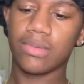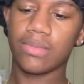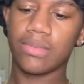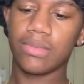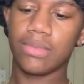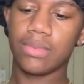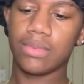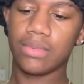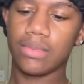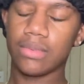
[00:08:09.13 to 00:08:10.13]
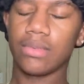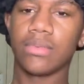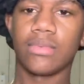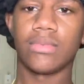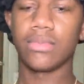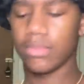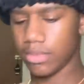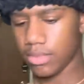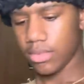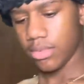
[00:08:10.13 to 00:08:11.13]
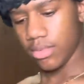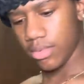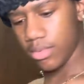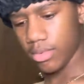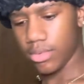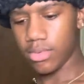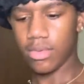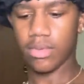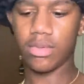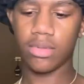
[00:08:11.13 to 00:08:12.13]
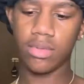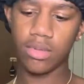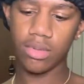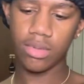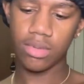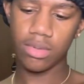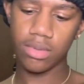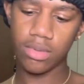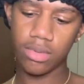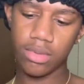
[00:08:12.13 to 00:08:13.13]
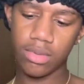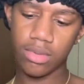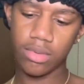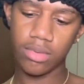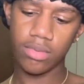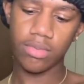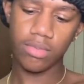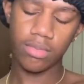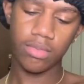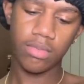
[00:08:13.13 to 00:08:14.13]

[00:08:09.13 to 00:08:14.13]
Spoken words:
Nothing is said.